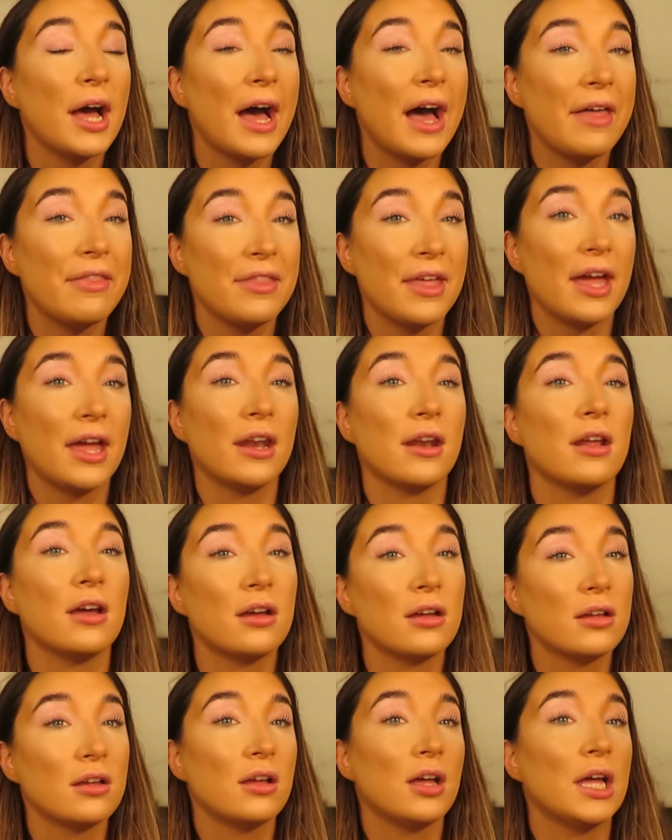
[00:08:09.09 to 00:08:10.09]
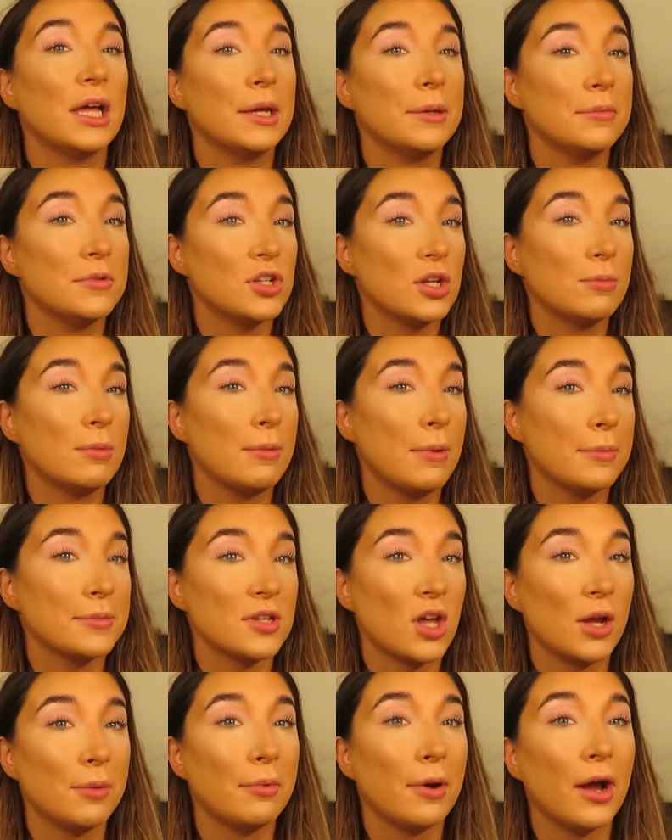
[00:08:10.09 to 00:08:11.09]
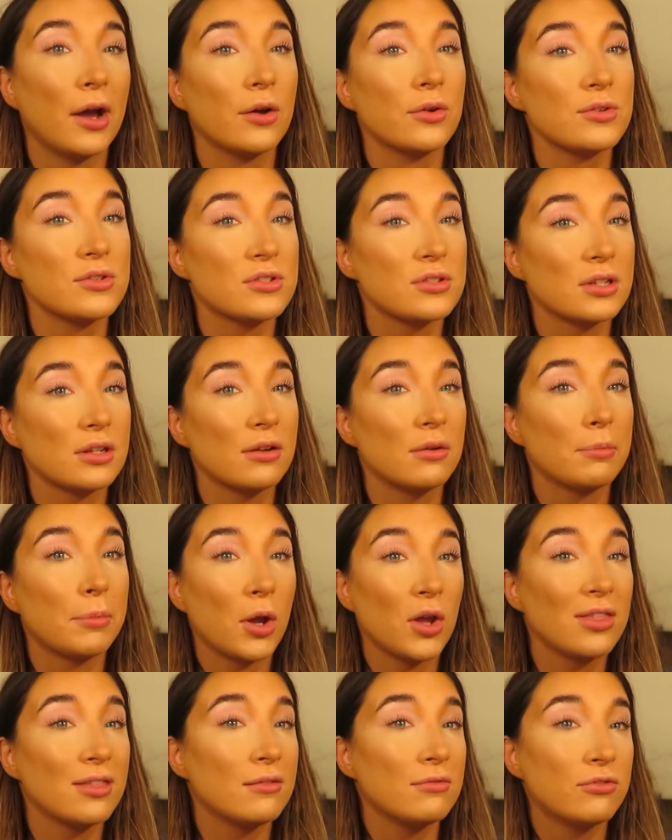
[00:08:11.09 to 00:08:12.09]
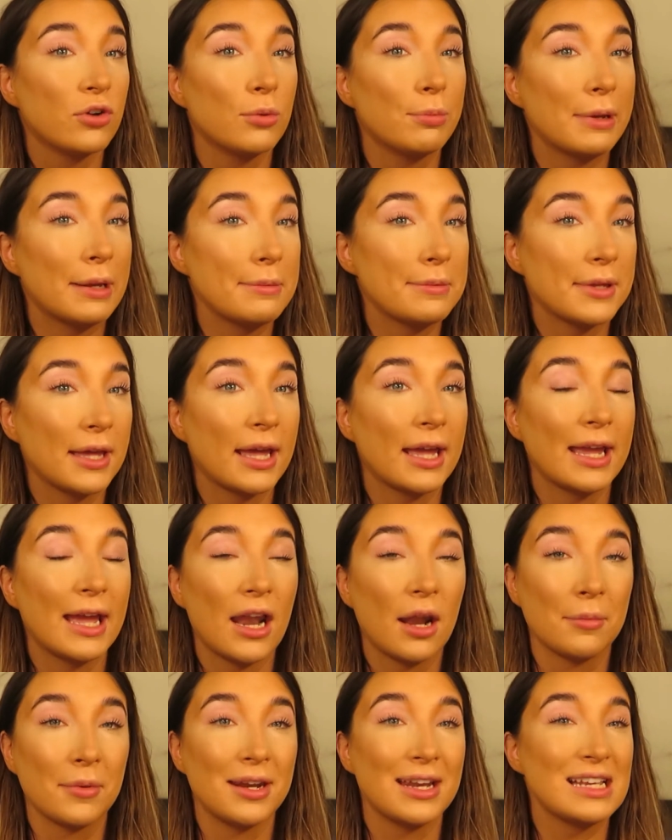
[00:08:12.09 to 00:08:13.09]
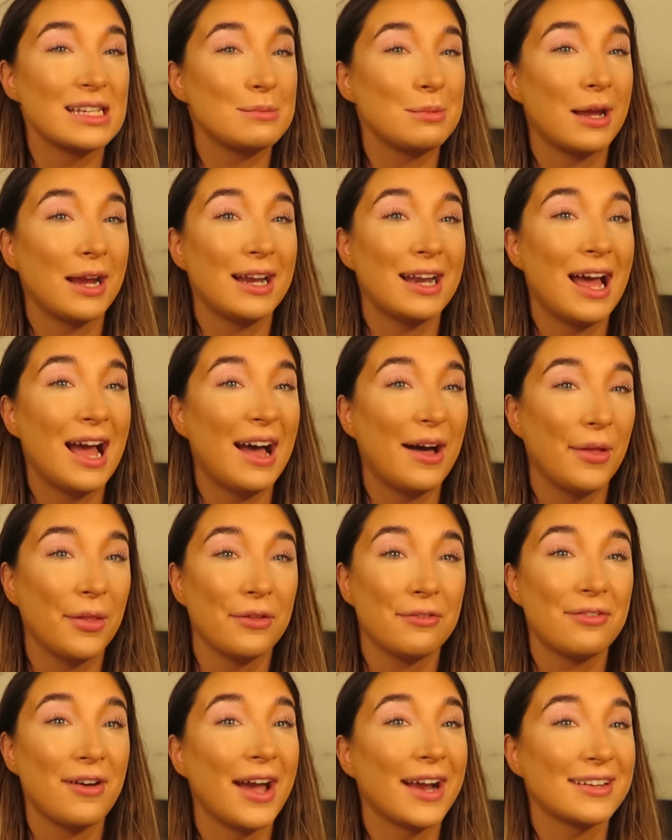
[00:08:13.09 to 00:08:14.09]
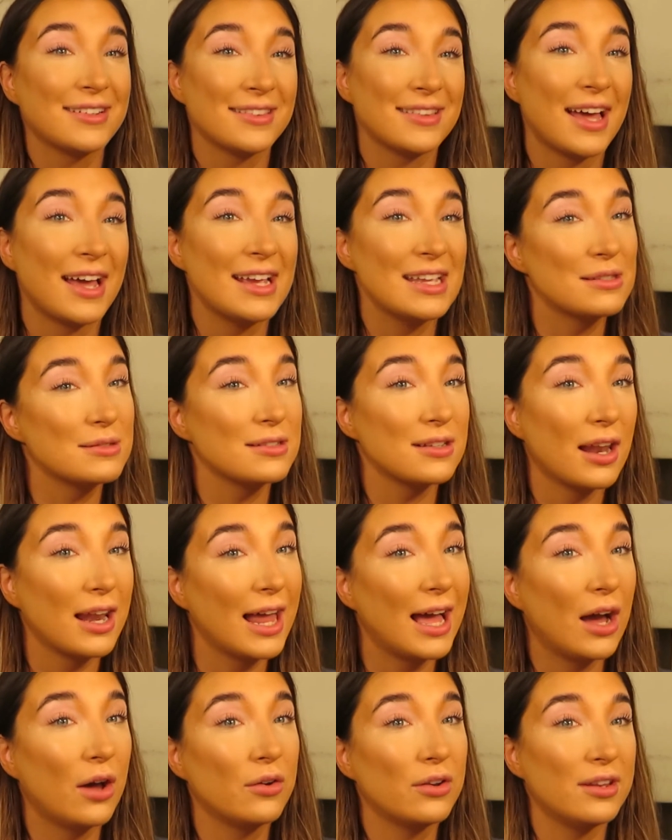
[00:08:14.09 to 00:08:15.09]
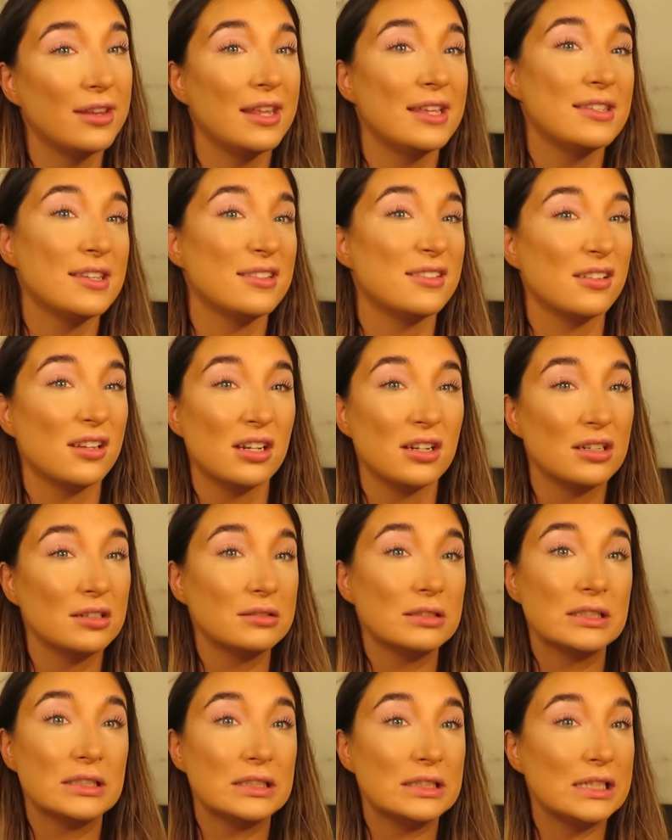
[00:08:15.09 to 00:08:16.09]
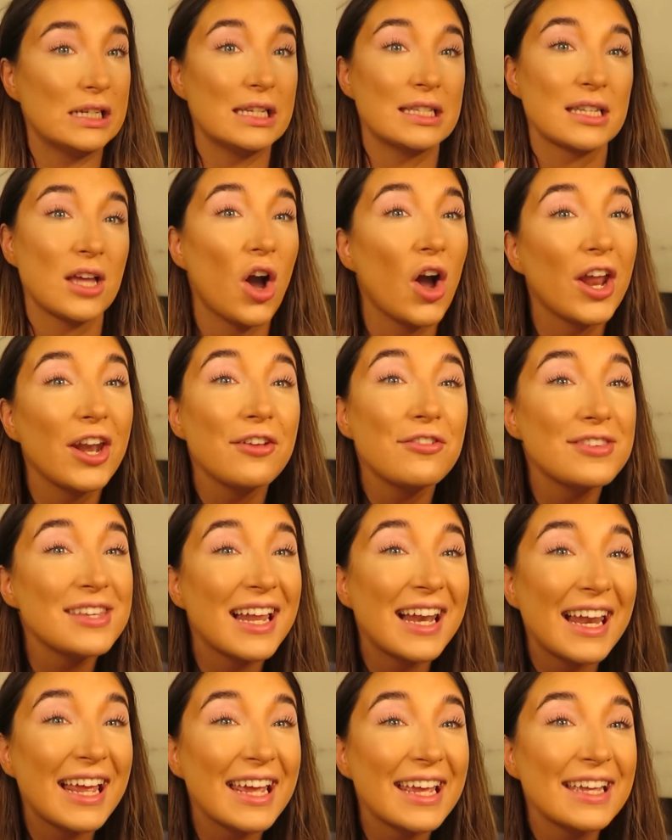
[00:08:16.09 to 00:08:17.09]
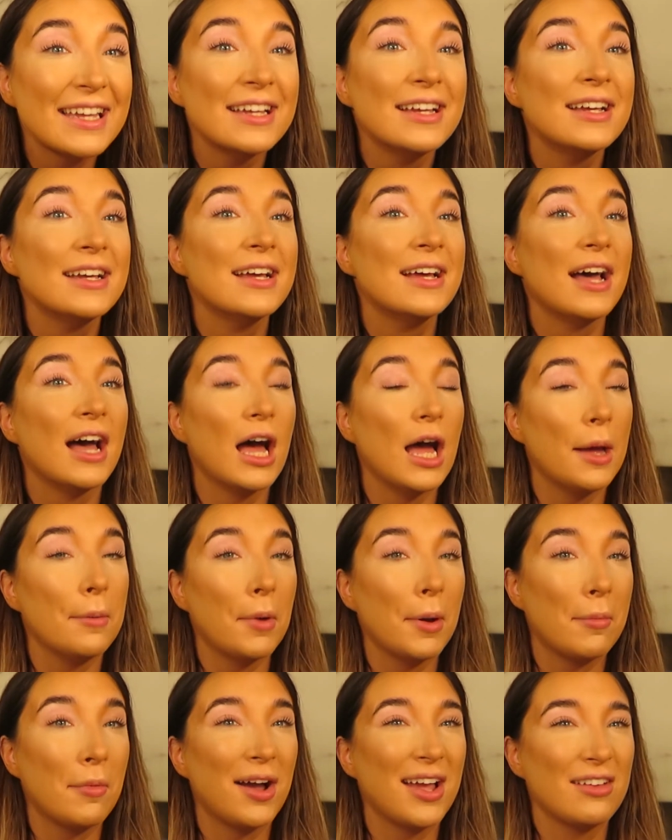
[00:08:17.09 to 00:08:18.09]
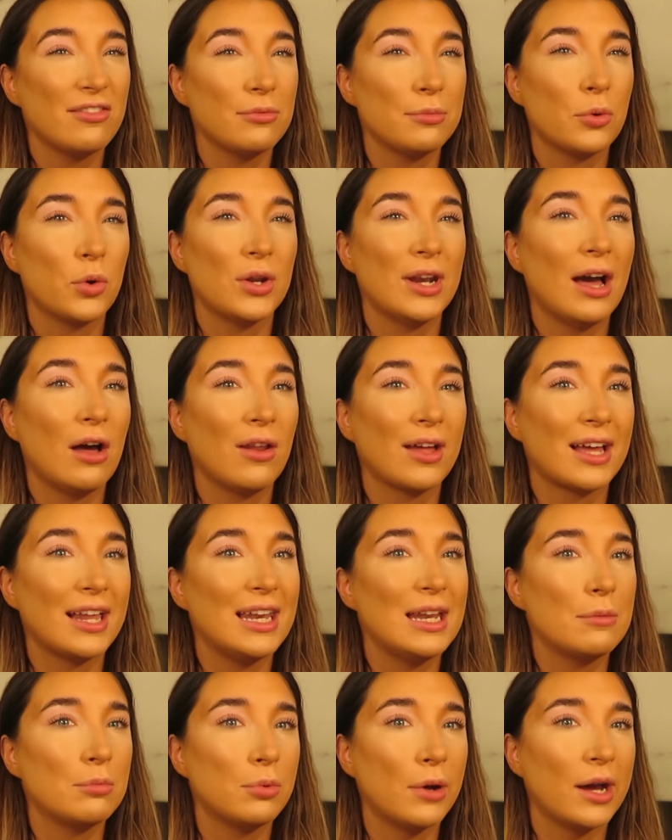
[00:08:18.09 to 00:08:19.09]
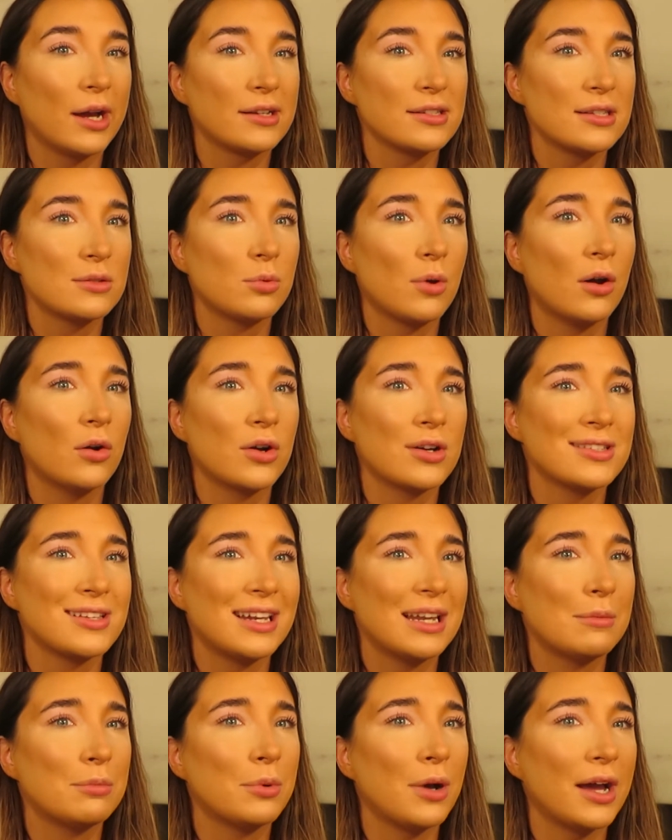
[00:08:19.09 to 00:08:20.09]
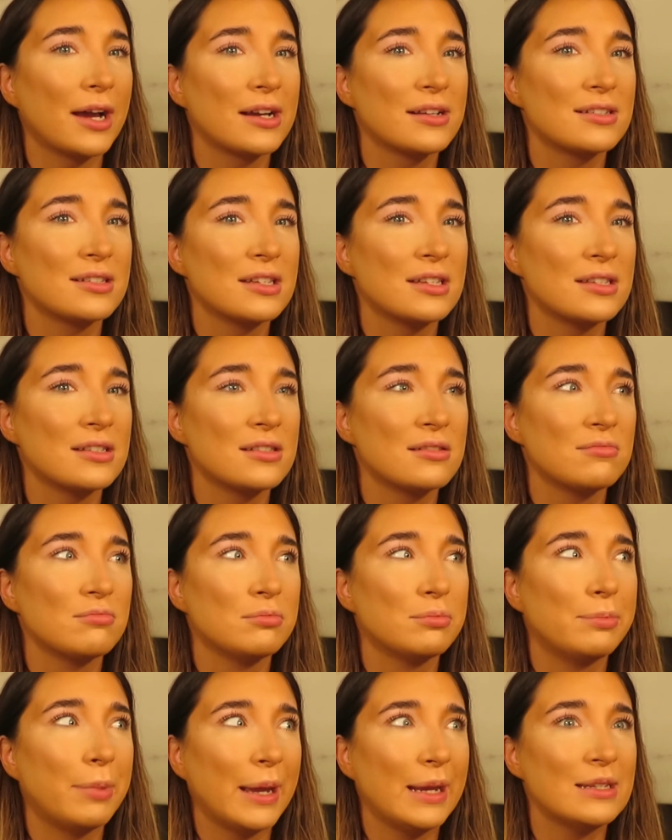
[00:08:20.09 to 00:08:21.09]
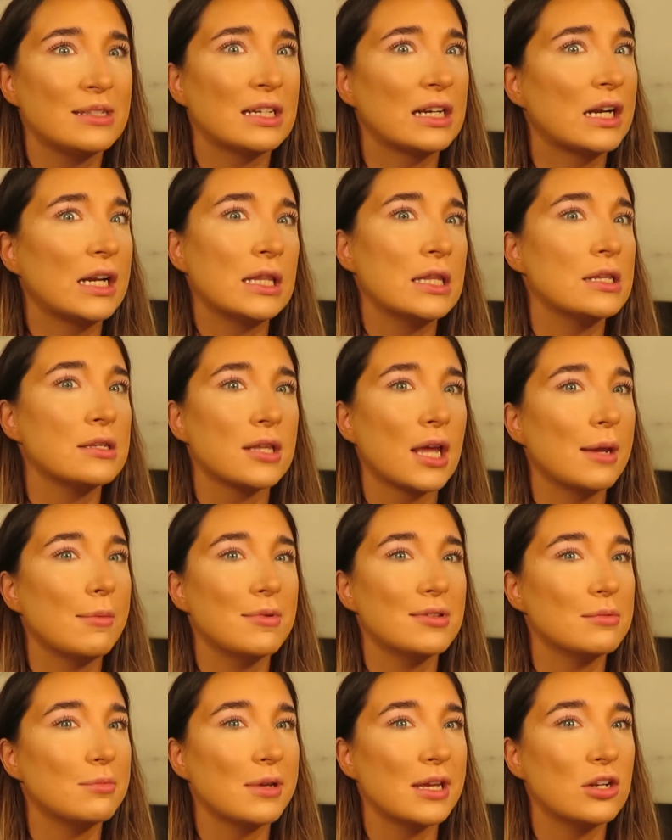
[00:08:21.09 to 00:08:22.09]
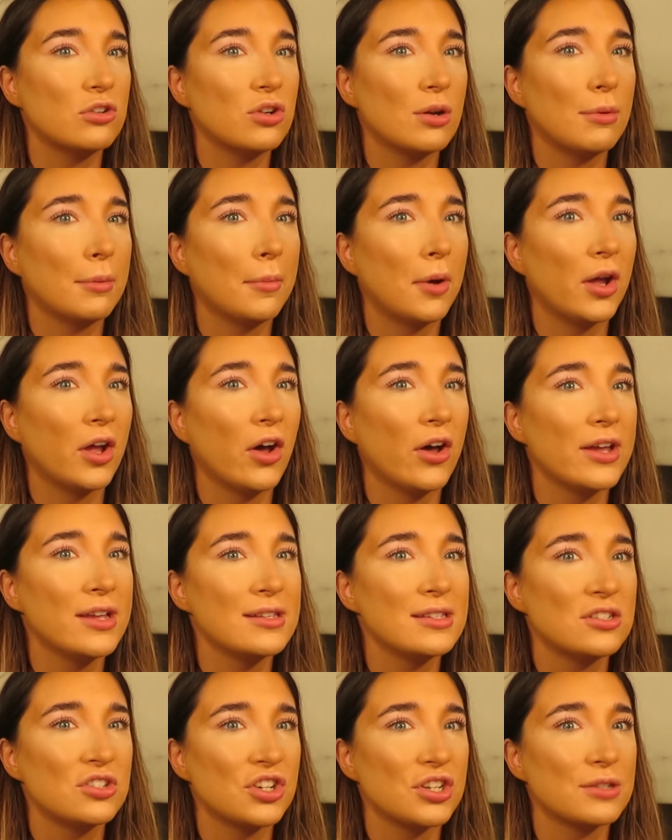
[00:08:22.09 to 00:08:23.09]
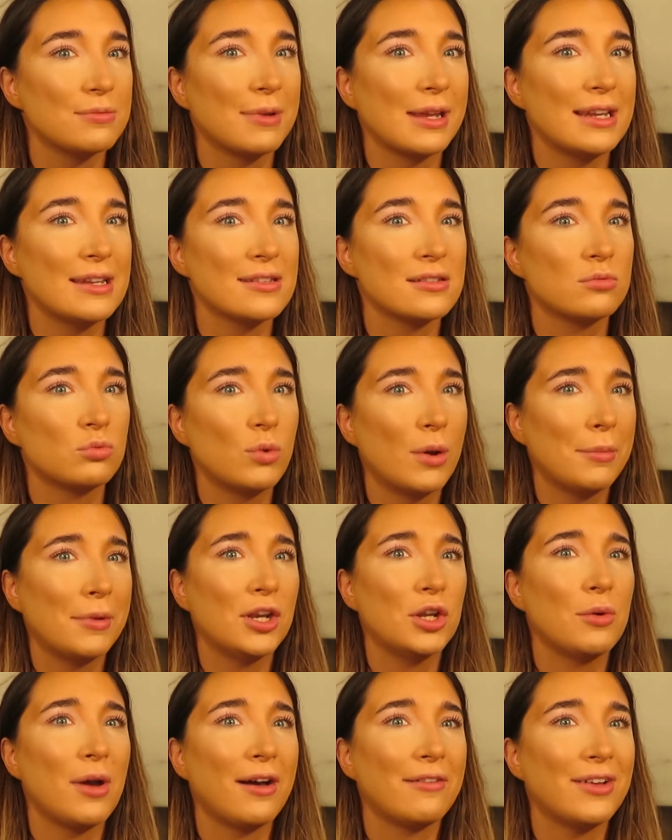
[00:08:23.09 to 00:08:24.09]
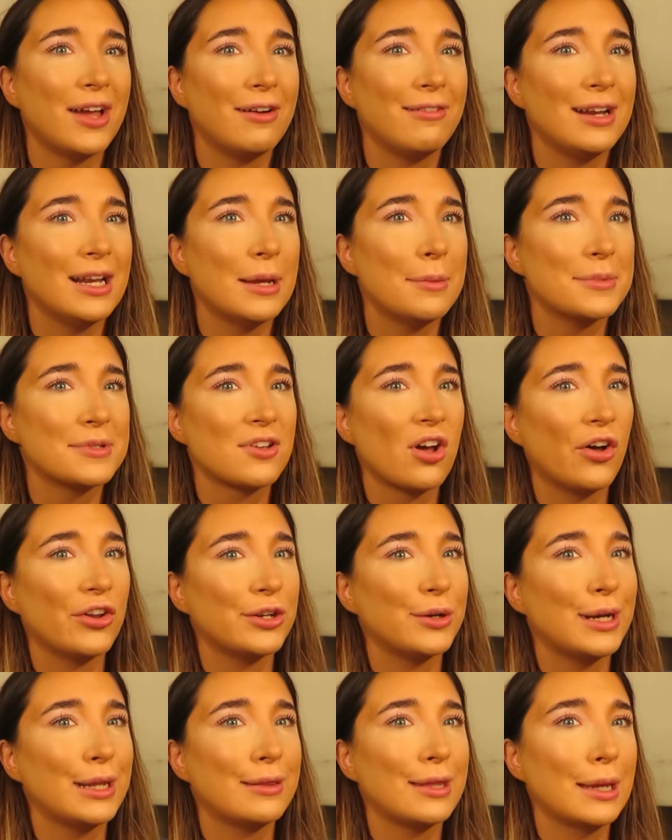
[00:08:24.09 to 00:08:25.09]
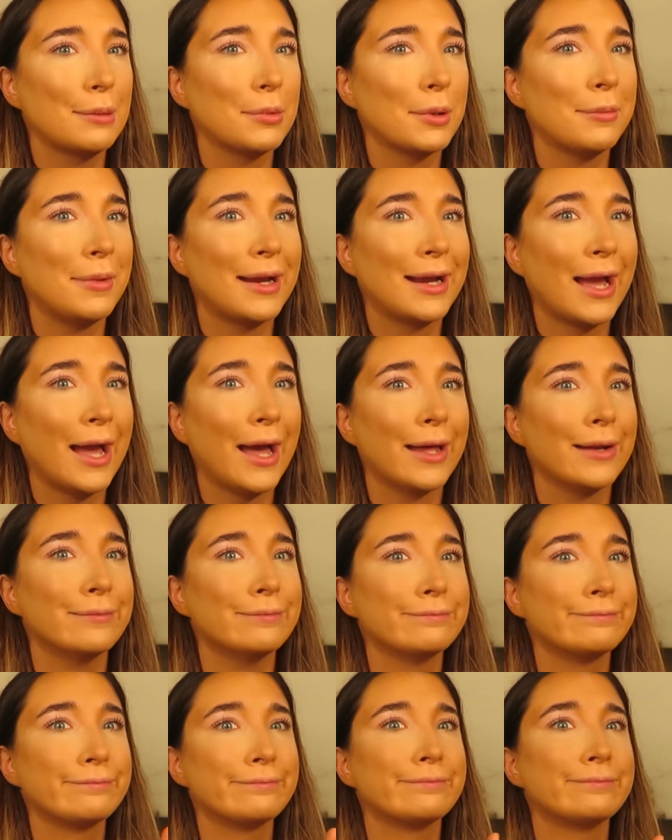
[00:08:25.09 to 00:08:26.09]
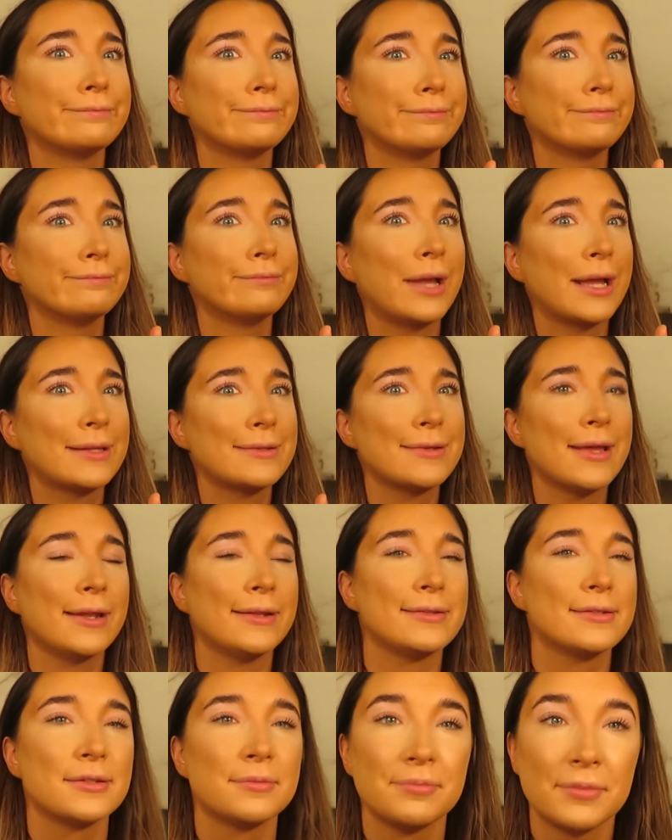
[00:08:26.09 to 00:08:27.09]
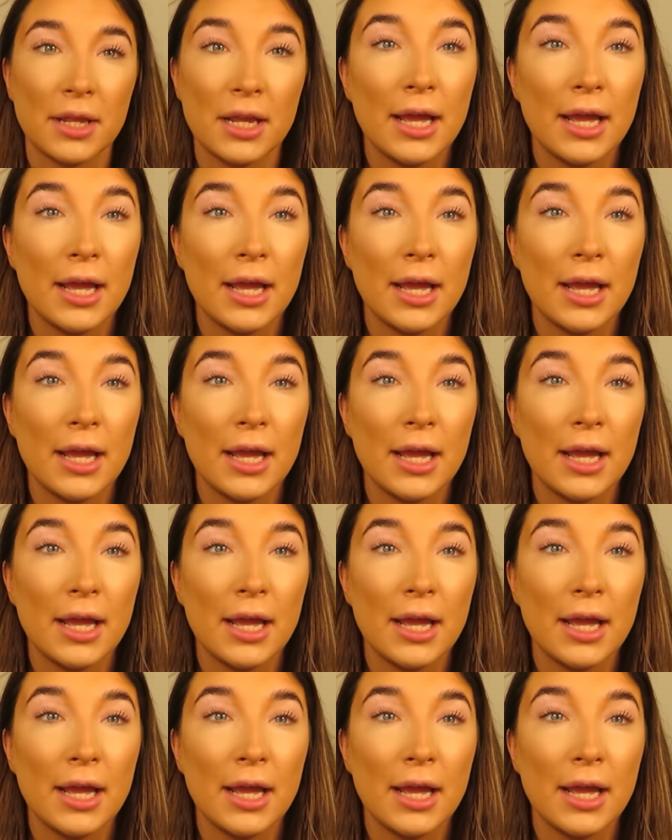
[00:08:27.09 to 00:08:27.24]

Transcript: And then doing my mum's eyebrows, both in full PPE, and I'm going to explain how the fact that that is allowed and this isn't, it's kind of silly. I might even point out like a lip wax as well, because a lip wax is basically the same as a beard trim in my eyes. It just means women who have hairy lips can't do anything, but men can. Makes sense.